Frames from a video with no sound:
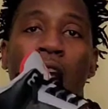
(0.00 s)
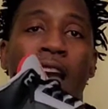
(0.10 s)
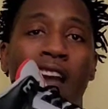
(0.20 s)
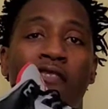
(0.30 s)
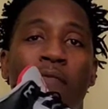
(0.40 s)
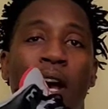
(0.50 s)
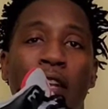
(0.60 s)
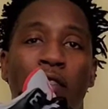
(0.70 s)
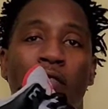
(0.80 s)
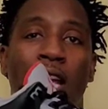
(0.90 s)
Everybody
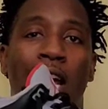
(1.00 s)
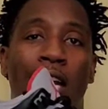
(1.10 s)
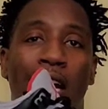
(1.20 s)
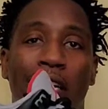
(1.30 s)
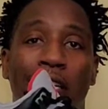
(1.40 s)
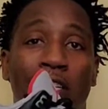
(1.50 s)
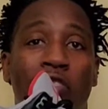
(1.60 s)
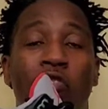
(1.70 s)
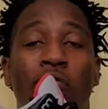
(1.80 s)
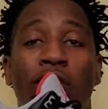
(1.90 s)
knows how iconic this
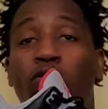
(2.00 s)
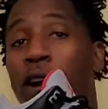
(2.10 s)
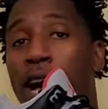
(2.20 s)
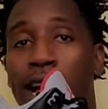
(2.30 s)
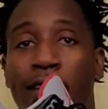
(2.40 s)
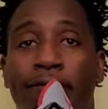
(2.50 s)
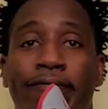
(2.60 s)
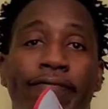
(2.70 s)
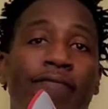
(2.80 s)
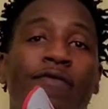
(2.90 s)
shoe is. Why?
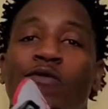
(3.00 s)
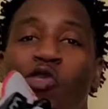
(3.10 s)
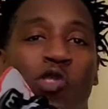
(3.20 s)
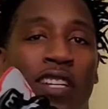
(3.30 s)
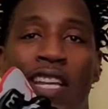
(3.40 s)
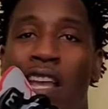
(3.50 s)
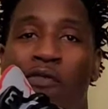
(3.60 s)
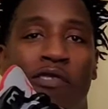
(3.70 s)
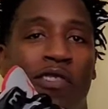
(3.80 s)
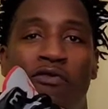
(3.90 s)
Jordan came
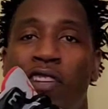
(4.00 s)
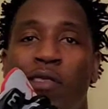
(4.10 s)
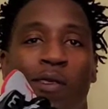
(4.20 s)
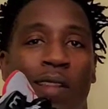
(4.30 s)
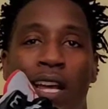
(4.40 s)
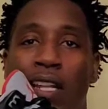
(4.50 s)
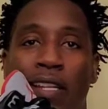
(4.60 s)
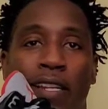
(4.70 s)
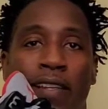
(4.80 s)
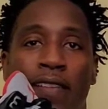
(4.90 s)
from the free throw line
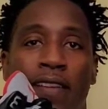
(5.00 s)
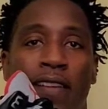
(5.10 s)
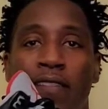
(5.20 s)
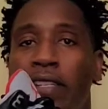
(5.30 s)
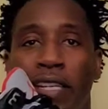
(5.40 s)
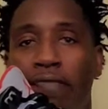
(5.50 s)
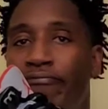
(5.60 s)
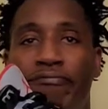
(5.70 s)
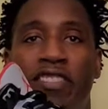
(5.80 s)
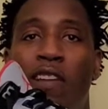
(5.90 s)
in these.
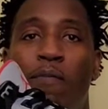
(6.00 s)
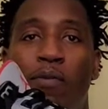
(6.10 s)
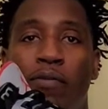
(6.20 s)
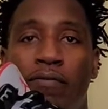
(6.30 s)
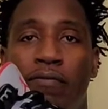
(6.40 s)
Simple.